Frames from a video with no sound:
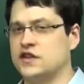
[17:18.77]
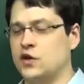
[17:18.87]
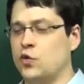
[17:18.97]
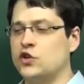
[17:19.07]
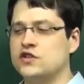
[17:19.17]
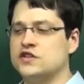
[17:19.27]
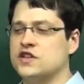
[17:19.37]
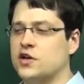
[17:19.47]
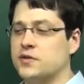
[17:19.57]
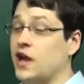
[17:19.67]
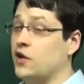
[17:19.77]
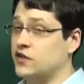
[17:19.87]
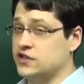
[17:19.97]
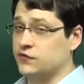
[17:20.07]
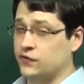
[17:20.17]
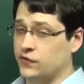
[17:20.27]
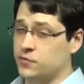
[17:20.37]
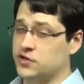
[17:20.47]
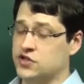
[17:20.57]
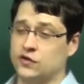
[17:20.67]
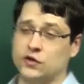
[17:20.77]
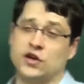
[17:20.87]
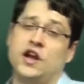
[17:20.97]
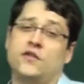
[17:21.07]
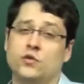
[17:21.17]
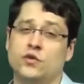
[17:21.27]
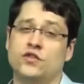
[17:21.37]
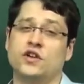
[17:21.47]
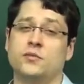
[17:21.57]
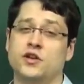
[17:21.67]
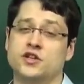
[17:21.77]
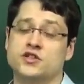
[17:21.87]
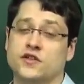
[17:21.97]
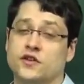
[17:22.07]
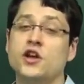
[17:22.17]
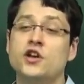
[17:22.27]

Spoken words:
and I want you to tell me how they differ from each other and how they would think about each other.